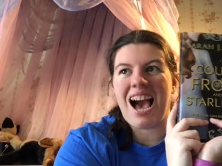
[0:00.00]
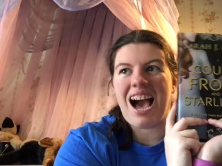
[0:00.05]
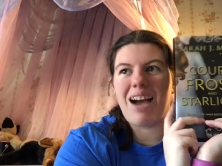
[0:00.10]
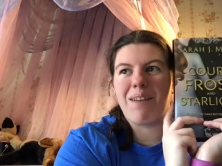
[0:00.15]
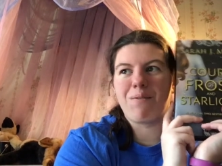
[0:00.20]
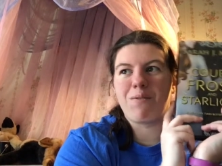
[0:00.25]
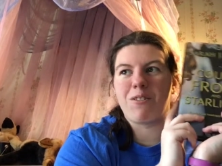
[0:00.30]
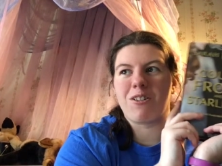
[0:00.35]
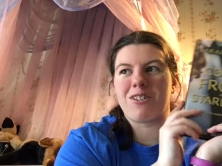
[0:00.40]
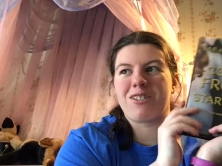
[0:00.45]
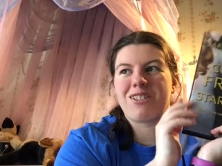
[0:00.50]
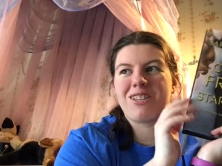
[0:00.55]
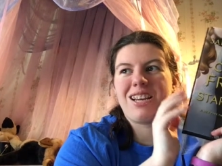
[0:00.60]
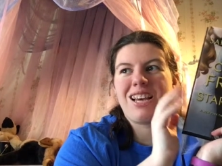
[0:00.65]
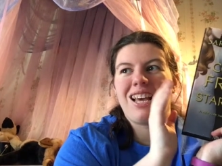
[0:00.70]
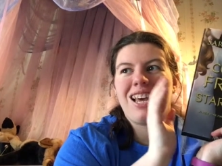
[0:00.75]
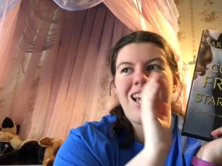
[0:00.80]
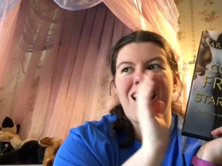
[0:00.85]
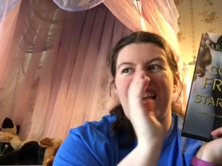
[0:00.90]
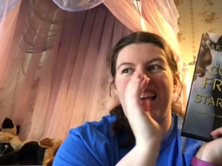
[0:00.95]
I worked,
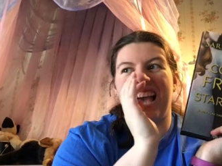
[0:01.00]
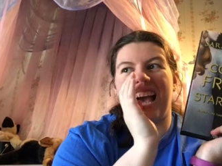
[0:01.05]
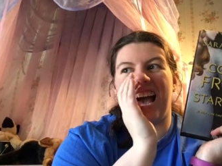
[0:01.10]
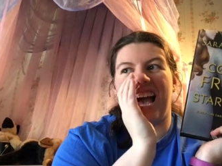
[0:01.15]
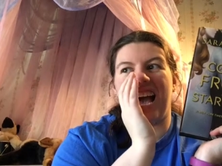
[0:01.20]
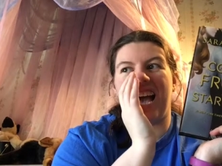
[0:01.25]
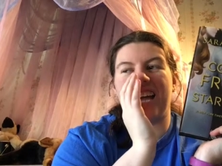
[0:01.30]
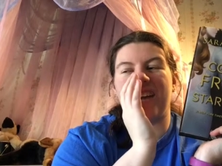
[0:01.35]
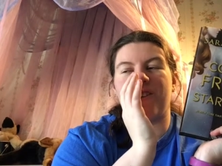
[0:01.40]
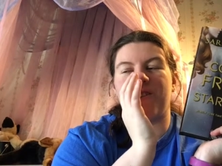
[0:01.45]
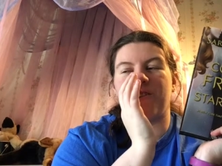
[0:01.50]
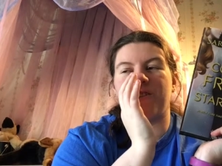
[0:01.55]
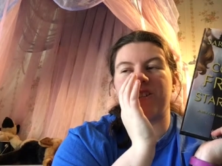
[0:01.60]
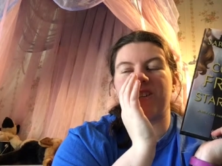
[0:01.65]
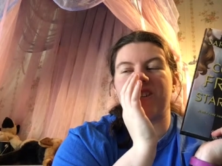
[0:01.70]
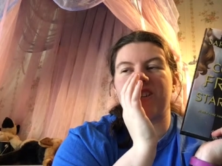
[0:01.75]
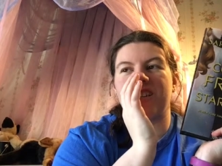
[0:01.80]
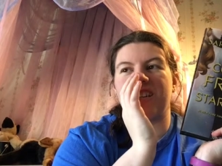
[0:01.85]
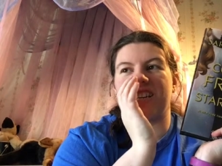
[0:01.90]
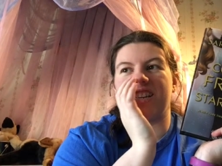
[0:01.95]
I
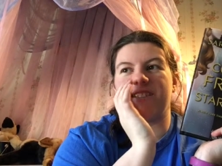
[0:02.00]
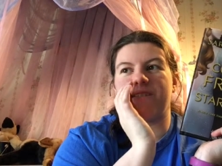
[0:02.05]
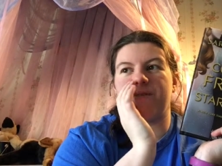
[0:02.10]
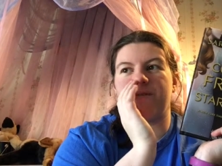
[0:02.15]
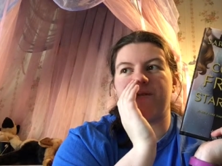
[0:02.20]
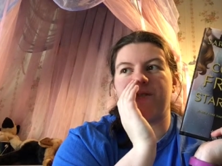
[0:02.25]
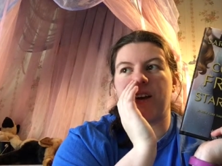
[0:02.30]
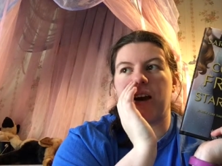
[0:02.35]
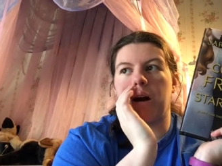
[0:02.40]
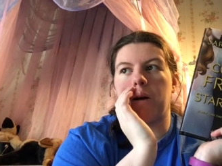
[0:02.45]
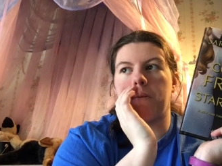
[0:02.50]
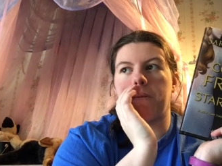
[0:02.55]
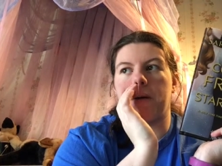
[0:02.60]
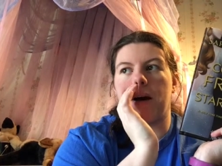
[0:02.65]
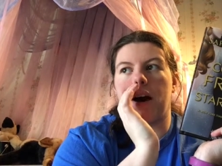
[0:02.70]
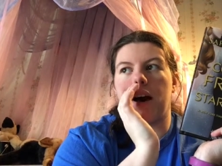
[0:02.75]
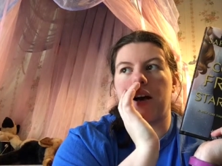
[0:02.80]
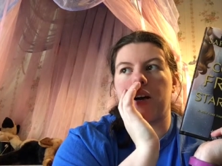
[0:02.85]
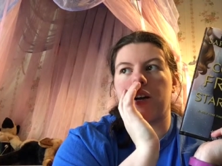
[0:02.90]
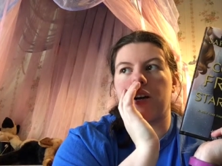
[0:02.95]
ordered it from
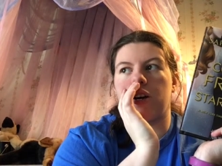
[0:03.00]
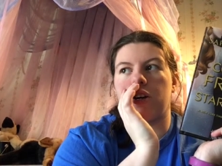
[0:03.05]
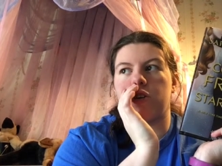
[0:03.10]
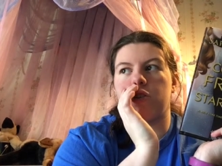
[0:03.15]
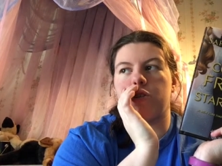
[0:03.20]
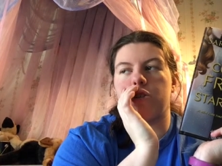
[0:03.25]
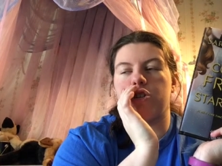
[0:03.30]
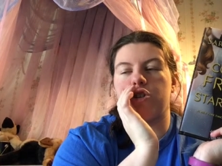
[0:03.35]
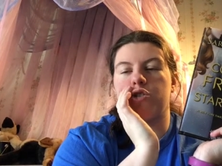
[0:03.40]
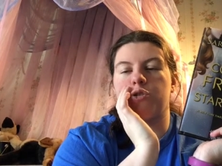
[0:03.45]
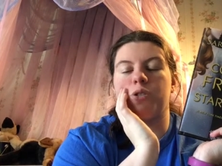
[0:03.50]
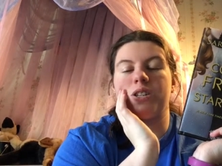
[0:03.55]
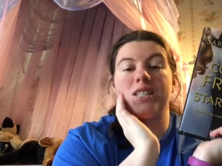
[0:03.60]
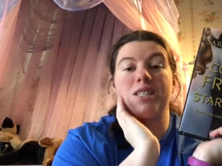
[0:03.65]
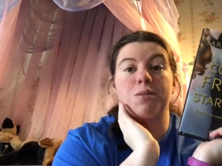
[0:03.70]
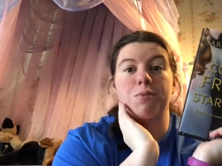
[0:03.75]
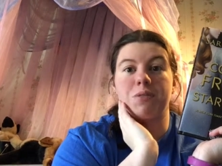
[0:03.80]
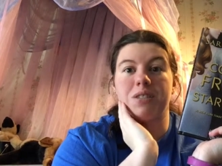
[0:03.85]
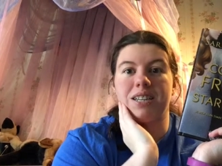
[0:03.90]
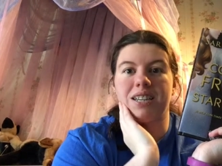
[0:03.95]
Good
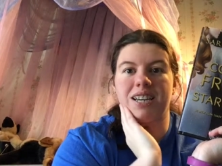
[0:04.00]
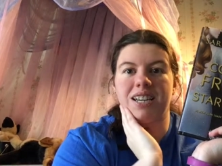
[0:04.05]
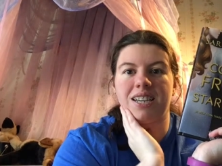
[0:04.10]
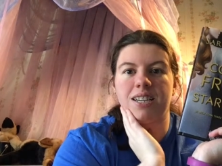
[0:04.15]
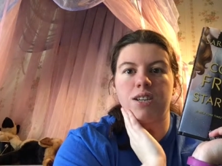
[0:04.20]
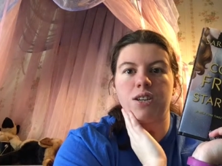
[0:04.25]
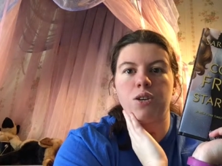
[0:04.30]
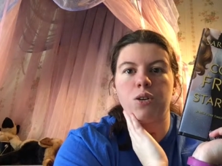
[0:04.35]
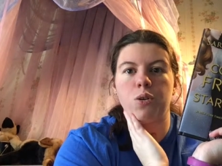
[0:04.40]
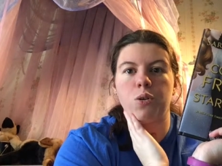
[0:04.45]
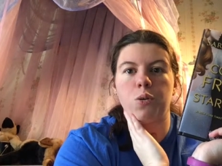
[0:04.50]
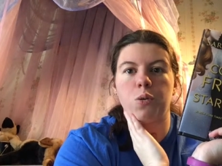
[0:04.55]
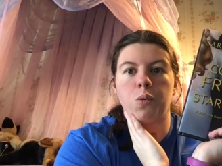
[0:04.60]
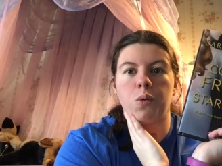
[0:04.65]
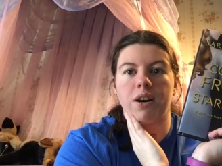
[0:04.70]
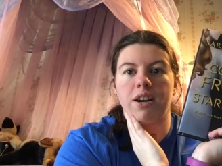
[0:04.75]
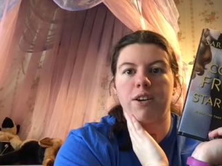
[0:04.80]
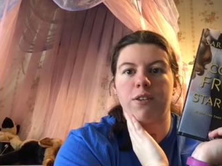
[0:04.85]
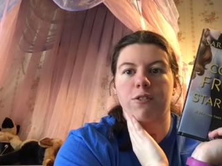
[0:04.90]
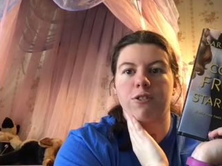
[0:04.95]
Choice Reading,
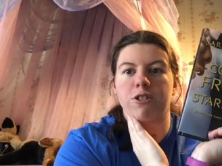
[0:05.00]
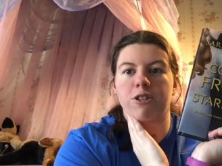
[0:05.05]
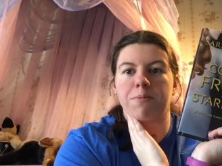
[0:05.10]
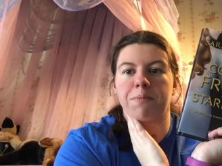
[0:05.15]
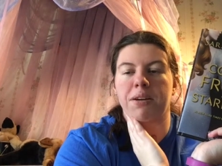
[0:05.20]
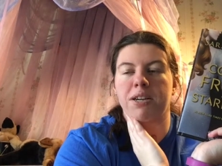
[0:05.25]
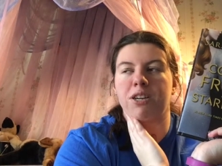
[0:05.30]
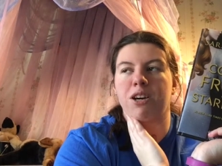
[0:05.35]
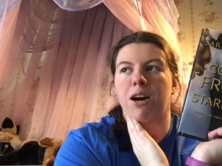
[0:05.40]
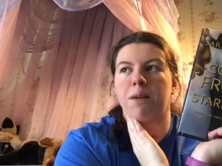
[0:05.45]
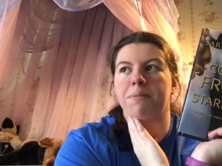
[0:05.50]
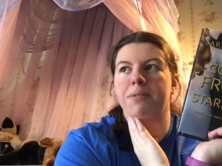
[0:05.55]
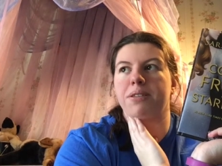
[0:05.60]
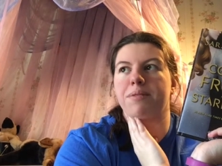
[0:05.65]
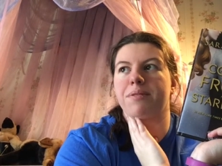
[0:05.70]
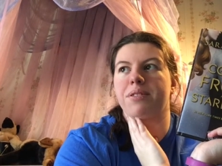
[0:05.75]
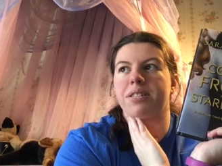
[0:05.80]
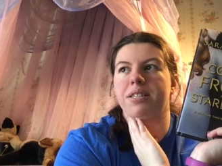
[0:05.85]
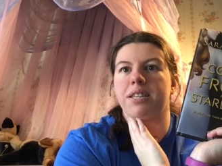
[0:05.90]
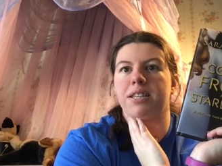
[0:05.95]
who I ordered my copy
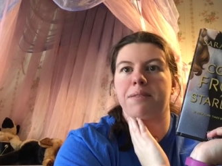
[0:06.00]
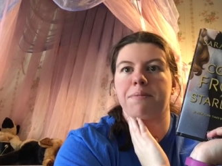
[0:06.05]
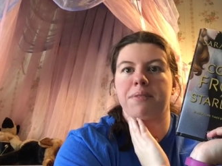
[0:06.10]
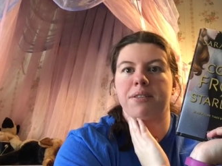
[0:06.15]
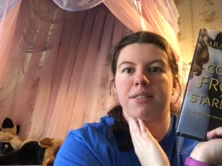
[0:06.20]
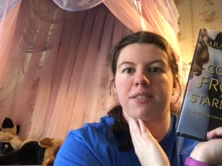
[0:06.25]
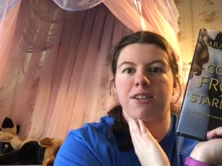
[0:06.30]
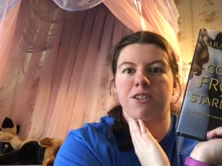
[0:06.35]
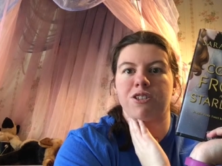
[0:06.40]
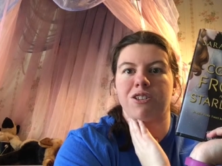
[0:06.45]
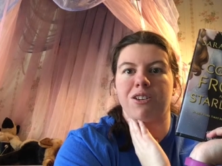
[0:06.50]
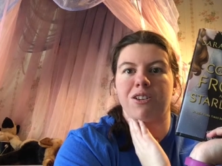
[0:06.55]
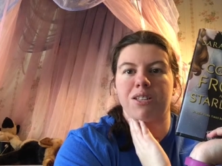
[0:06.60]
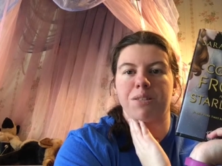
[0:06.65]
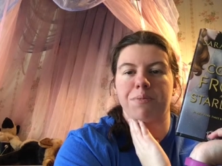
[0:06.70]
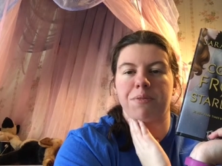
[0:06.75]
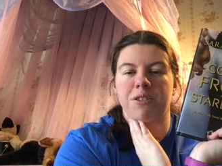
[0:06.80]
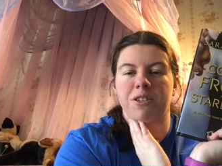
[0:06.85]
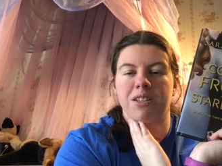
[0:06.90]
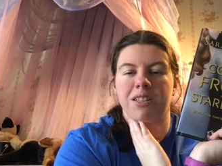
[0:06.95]
of Zenith by Sasha
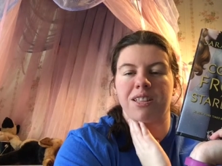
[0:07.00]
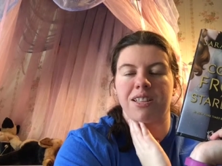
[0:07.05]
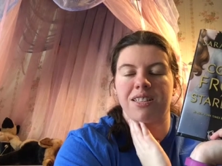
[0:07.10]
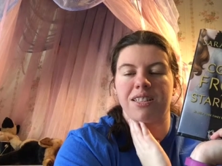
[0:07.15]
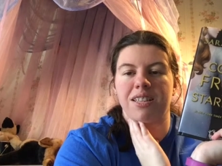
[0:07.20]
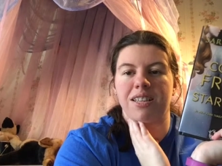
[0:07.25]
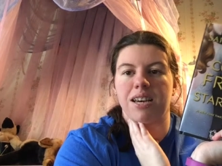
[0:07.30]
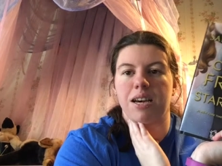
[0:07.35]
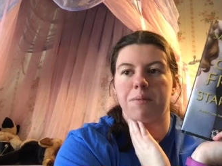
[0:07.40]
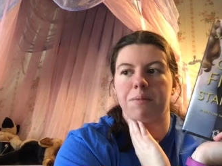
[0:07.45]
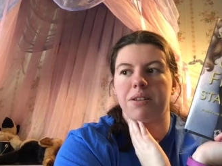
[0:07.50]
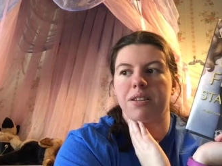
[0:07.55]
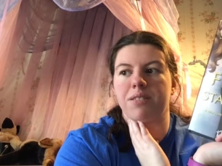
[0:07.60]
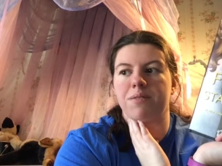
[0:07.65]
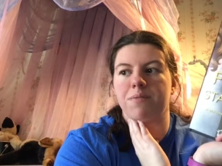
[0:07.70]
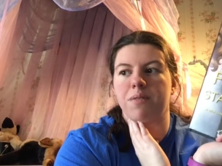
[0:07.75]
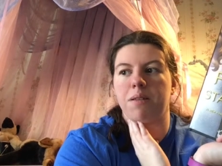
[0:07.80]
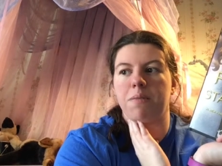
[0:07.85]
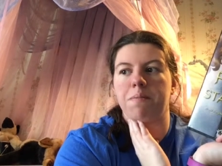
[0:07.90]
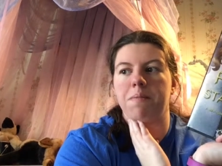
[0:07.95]
Alsberg and Lindsay Cummings
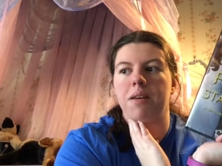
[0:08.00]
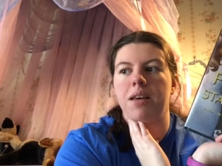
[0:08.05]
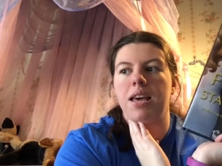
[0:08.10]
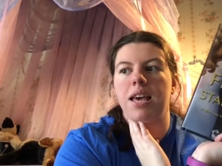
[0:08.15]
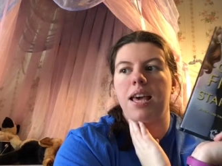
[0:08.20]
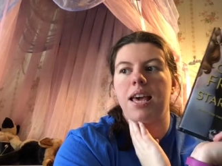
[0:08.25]
from,